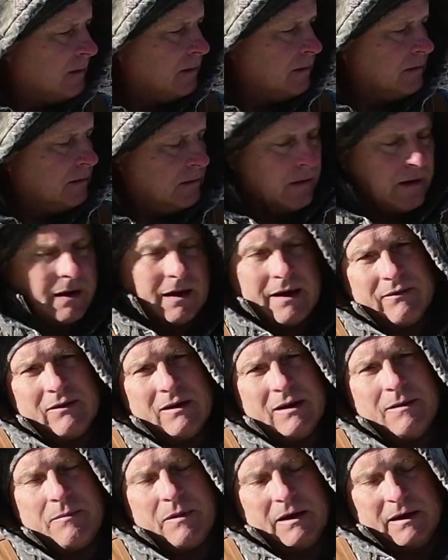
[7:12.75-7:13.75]
do I have
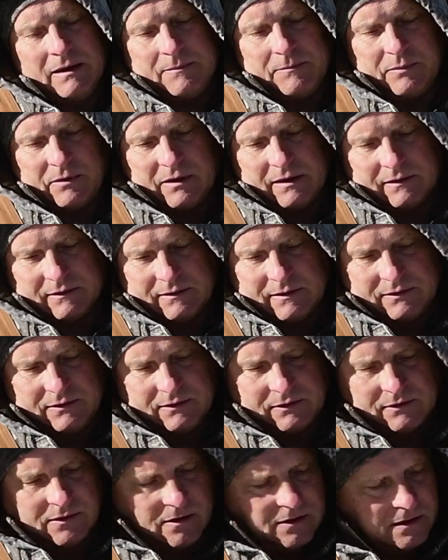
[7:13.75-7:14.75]
any big complaints? Let's
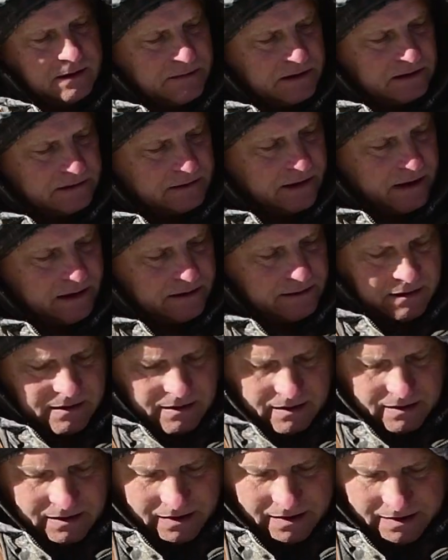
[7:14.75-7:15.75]
just talk about that.
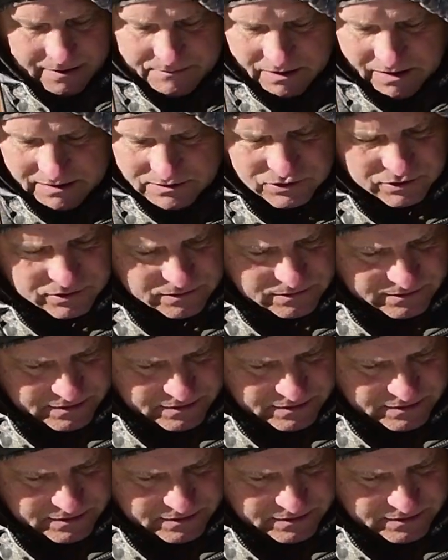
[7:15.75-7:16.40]
I'm not sure